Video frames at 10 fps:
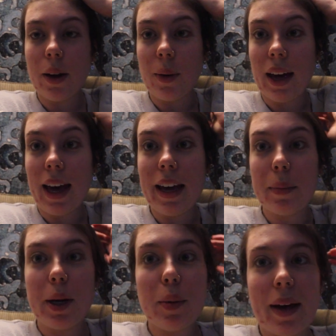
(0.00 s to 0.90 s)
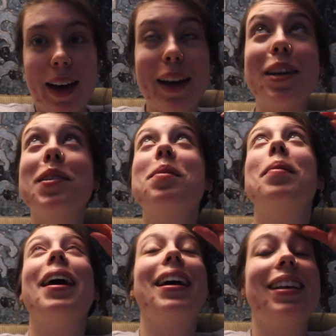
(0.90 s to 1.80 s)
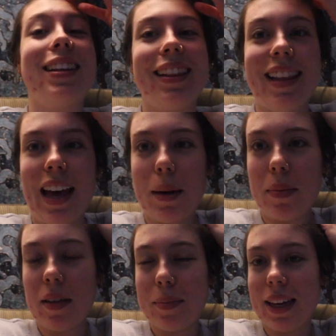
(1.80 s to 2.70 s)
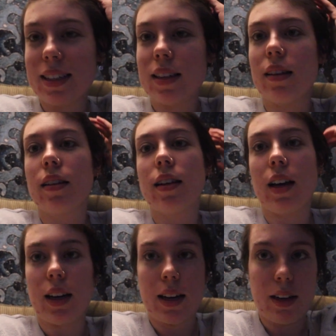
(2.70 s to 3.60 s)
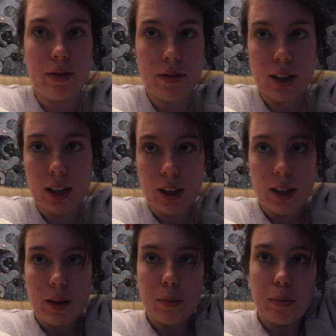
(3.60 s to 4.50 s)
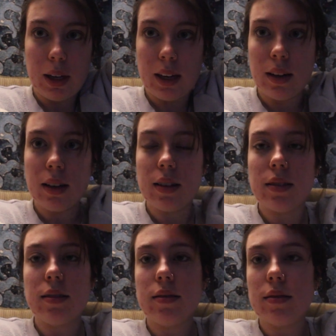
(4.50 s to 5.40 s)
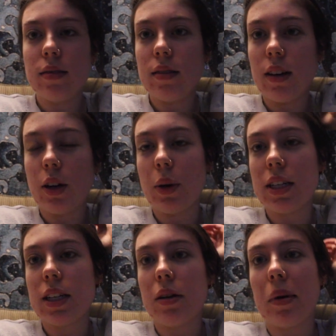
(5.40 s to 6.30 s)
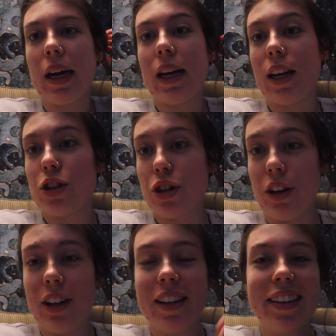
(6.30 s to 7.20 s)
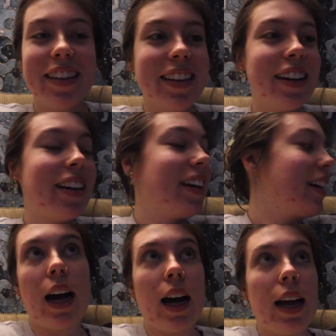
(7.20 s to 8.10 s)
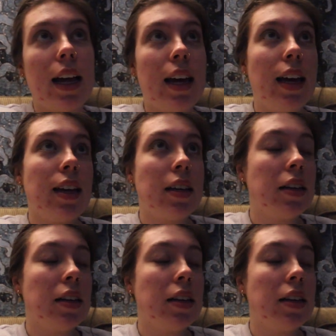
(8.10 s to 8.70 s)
Okay, I'm here back under my lamp that makes it look like I've been anointed by an angel. I